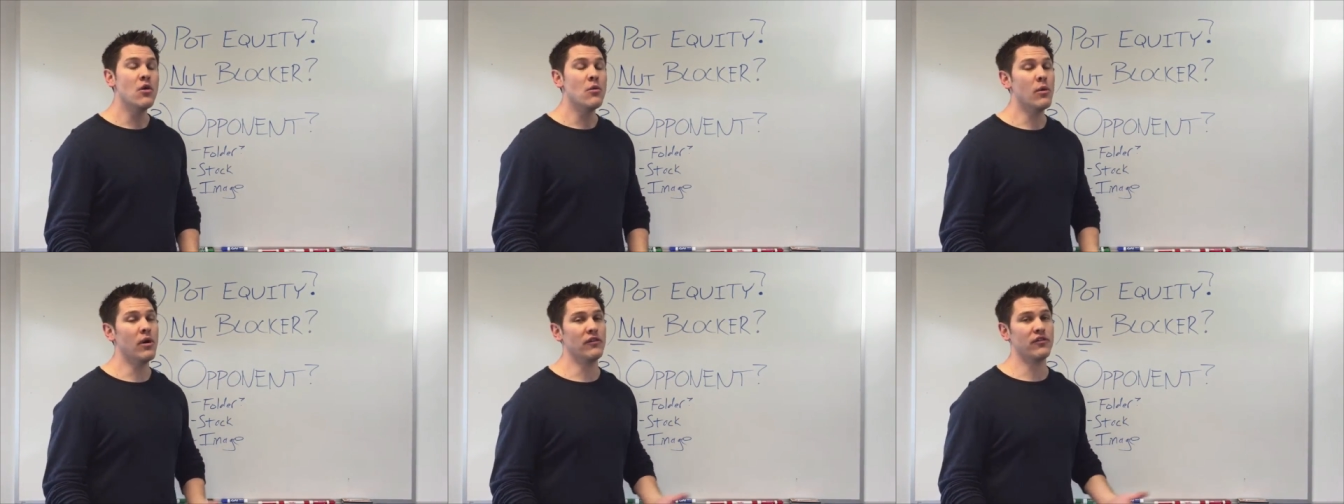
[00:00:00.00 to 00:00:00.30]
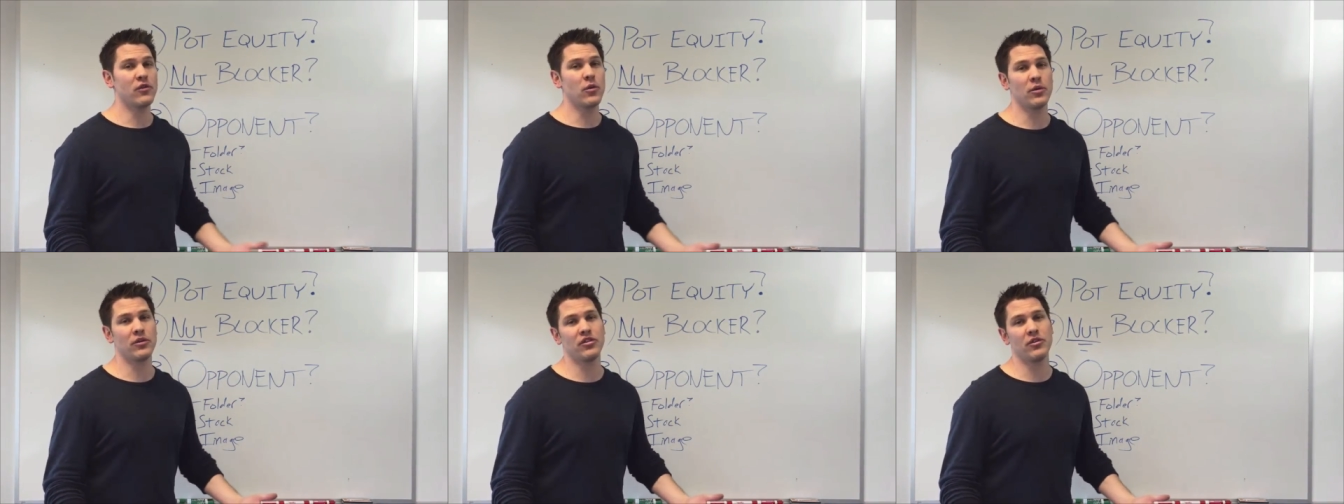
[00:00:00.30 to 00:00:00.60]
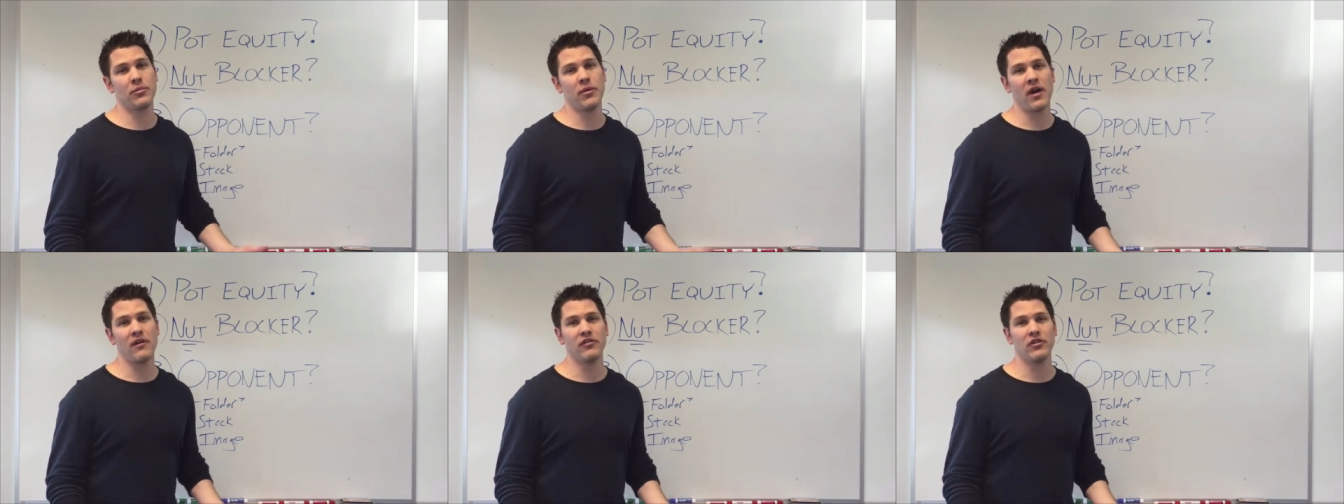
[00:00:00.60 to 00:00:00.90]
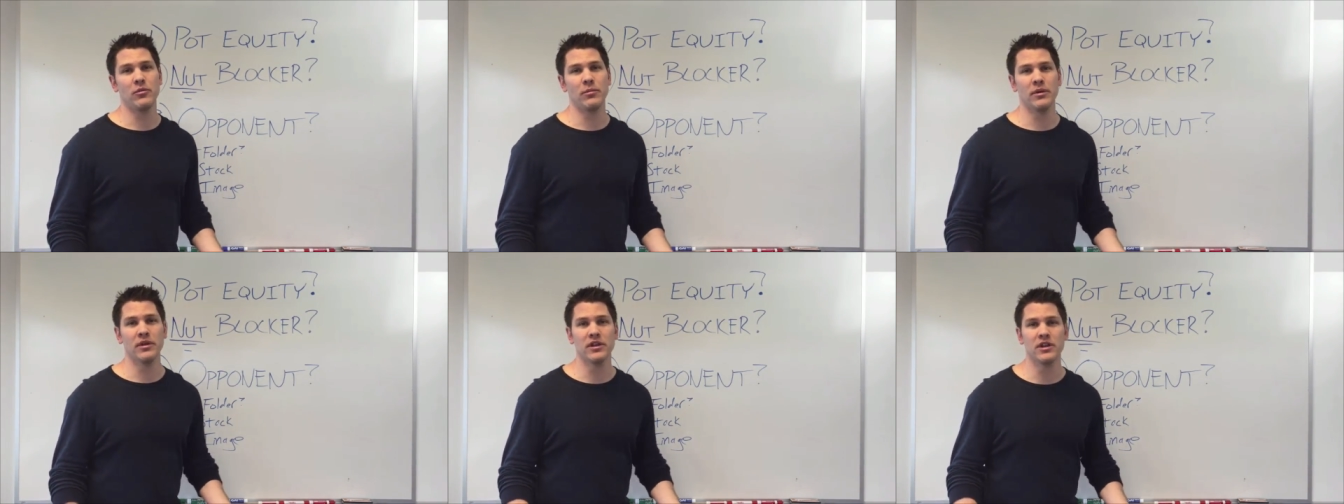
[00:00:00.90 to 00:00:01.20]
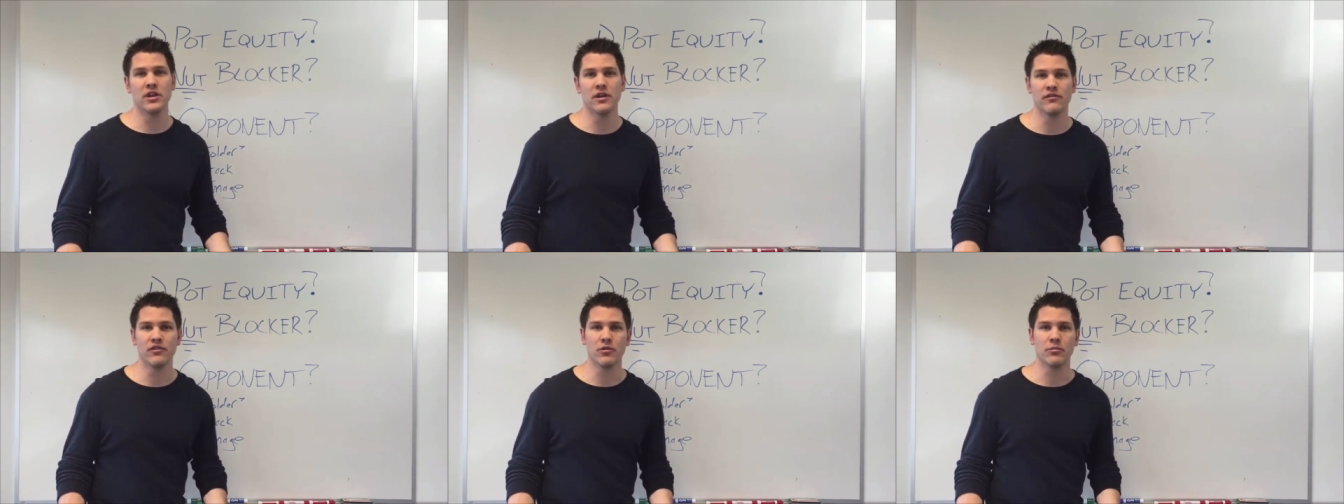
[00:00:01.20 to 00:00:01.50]
well, of course the
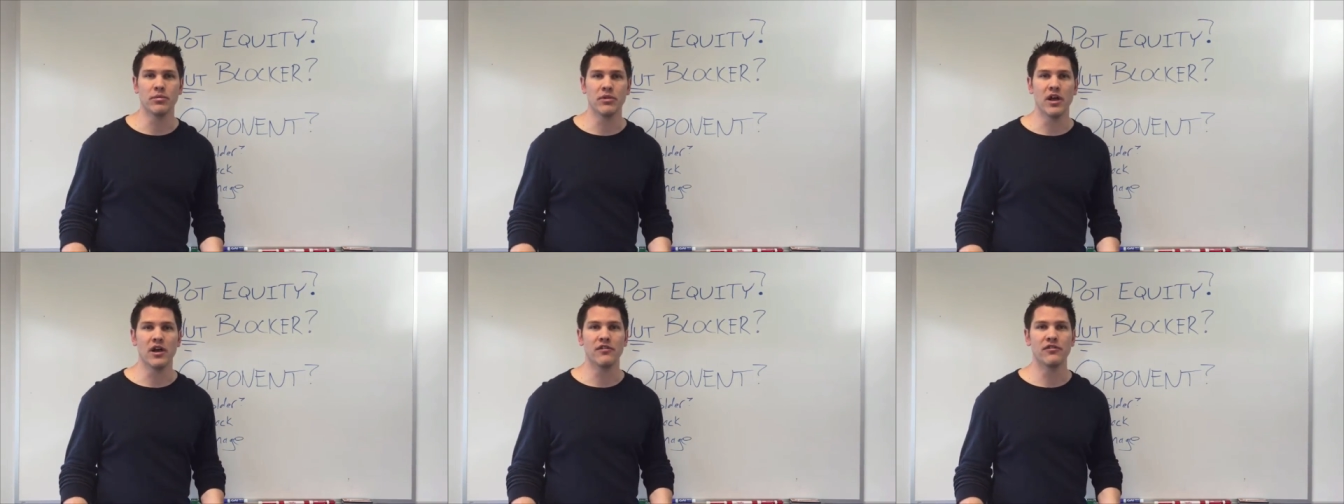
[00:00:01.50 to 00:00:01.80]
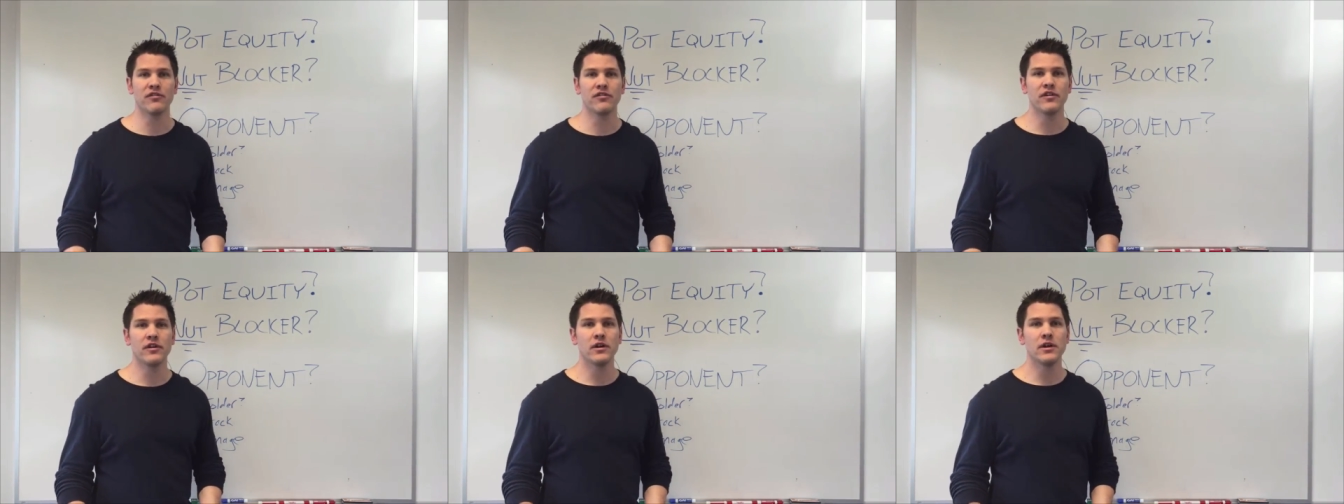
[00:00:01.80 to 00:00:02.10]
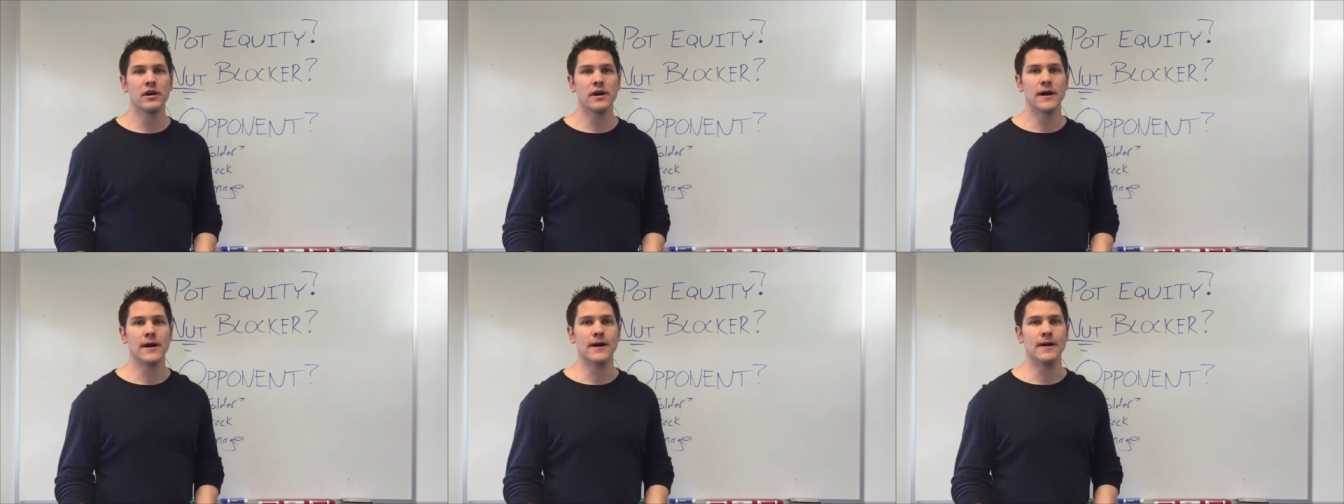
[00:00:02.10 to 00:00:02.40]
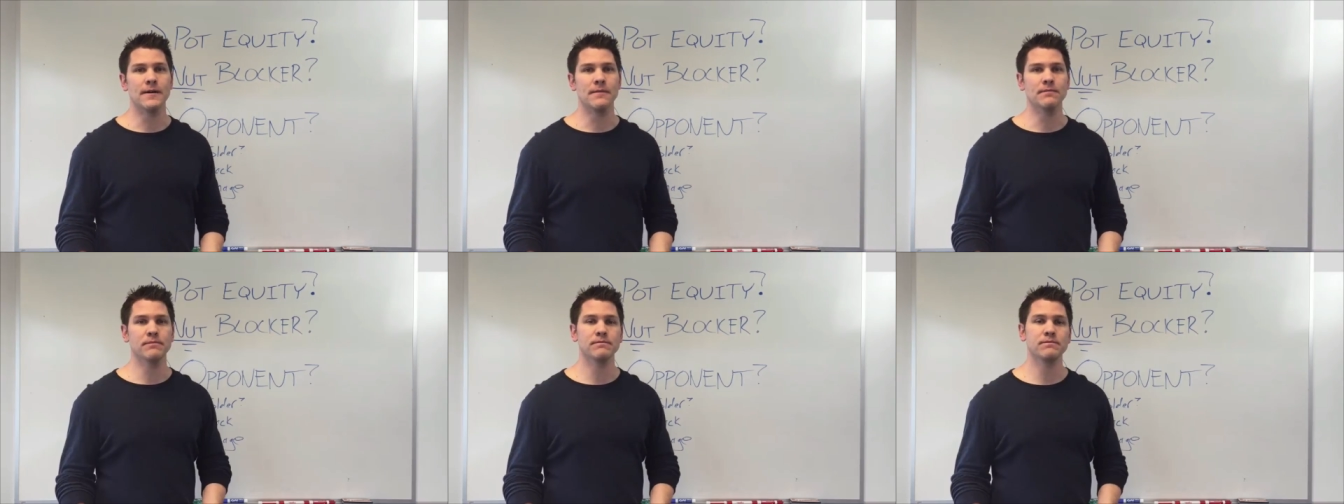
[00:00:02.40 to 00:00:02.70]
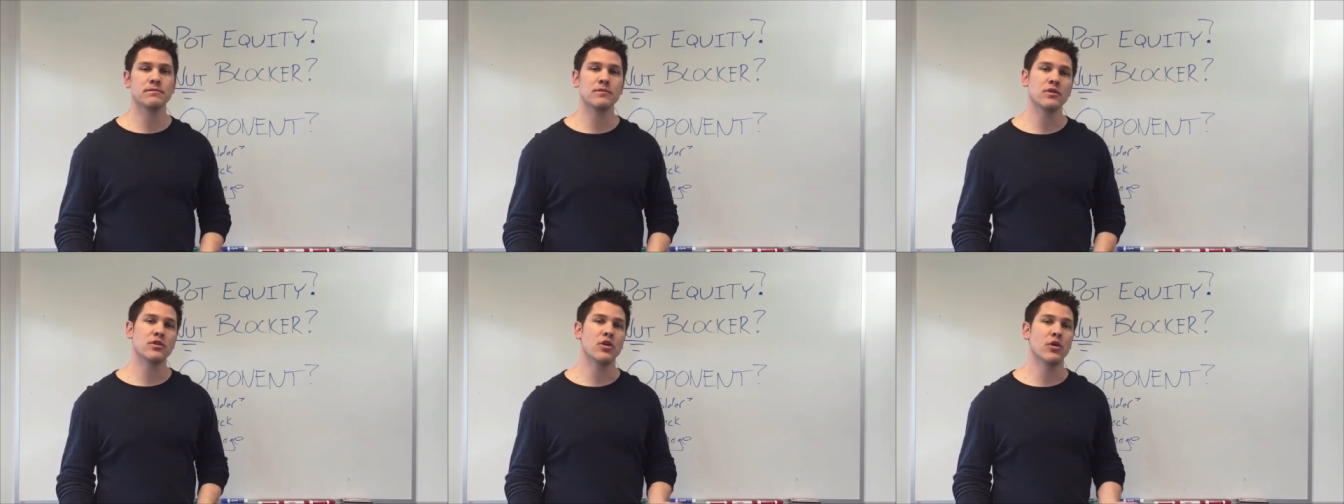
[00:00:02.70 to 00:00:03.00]
profitability of your bluff um,